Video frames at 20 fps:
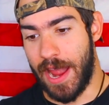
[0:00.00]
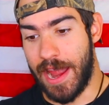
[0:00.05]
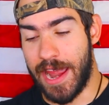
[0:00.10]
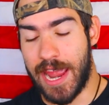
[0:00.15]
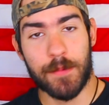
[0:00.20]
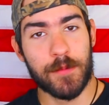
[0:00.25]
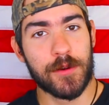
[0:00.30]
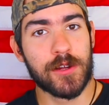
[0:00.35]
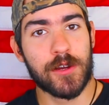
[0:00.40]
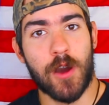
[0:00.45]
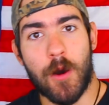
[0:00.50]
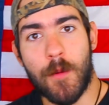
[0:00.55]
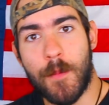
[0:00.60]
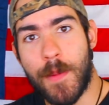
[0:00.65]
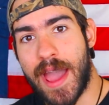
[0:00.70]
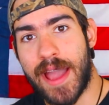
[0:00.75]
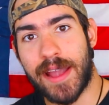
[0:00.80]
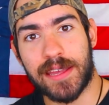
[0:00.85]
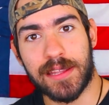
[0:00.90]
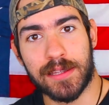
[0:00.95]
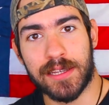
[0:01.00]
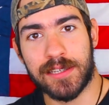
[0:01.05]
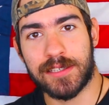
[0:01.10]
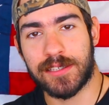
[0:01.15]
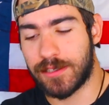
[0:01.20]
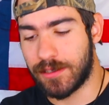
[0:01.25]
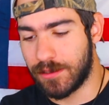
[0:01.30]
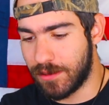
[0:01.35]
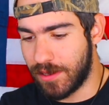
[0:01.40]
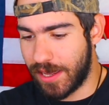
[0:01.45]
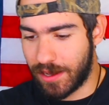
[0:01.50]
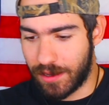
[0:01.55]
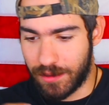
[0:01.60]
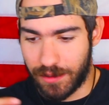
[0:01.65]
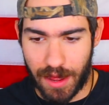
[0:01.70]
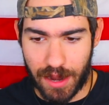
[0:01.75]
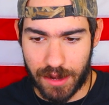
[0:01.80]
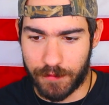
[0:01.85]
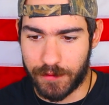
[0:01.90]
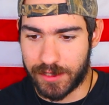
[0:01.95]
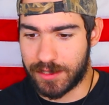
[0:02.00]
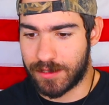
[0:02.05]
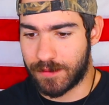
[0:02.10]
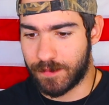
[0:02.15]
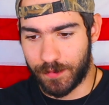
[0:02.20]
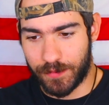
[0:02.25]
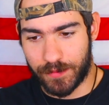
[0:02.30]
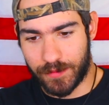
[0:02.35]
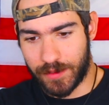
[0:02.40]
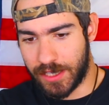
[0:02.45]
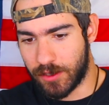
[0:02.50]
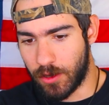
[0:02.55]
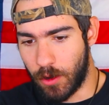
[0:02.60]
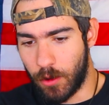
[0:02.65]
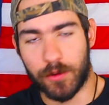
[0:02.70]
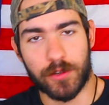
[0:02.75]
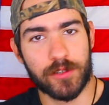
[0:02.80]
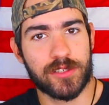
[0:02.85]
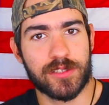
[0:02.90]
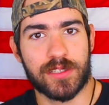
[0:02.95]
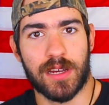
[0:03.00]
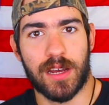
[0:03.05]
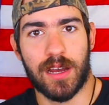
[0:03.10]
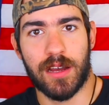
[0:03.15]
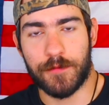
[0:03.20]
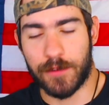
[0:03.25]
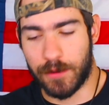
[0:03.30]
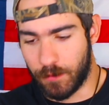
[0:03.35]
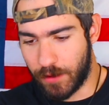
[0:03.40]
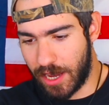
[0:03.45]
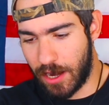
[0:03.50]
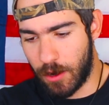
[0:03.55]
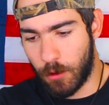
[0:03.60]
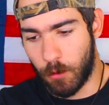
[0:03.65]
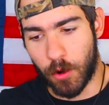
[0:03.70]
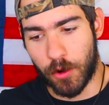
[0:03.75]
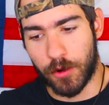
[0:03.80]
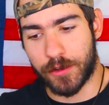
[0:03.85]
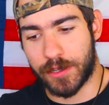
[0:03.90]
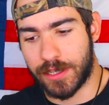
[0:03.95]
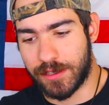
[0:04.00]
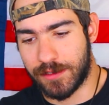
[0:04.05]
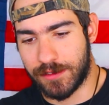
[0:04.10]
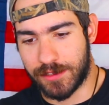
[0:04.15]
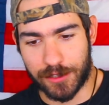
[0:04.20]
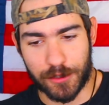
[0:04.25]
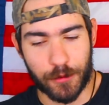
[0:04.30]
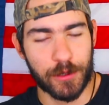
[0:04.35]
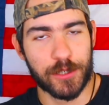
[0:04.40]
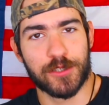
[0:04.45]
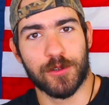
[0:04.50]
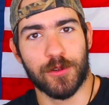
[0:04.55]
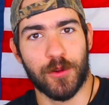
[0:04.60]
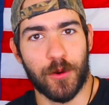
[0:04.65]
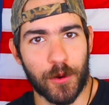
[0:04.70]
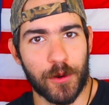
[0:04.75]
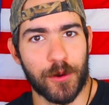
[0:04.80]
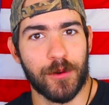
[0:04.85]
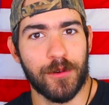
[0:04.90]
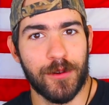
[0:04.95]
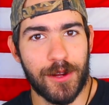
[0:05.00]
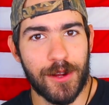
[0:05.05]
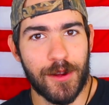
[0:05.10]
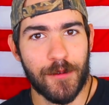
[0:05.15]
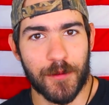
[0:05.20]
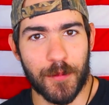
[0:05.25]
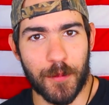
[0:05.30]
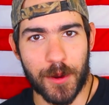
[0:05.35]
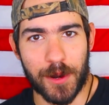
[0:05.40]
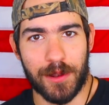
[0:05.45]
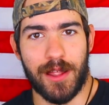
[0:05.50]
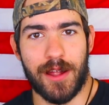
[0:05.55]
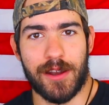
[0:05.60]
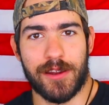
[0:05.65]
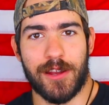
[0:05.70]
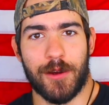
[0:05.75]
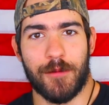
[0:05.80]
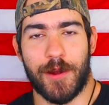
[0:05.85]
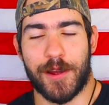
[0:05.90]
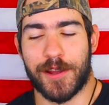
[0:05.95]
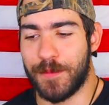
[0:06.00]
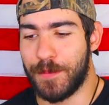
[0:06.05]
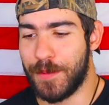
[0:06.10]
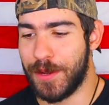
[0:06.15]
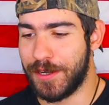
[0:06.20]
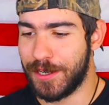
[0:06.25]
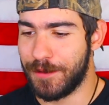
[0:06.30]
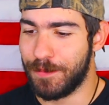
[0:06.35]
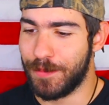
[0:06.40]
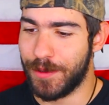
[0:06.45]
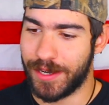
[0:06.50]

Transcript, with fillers: I am going to go back and listen to like a lot of his his older stuff and kind of work in sequential order and what a lot of y'all recommended.